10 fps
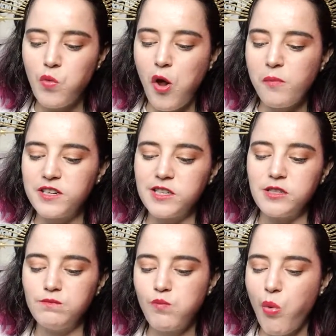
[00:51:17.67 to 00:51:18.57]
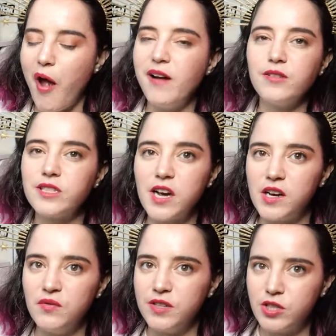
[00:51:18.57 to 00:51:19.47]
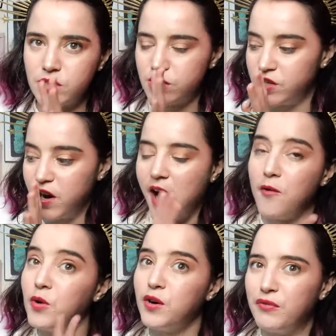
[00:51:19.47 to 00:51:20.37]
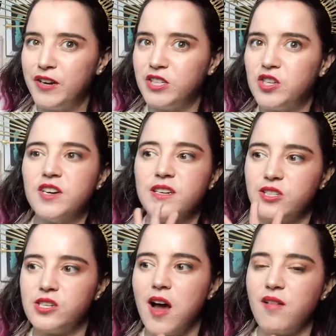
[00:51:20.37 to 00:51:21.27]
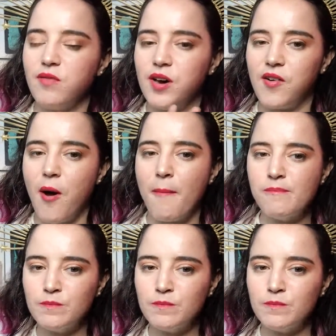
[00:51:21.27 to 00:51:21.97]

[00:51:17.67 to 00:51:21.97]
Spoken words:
Oh my god. I don't think I can finish this today. I will finish it. It's not like a...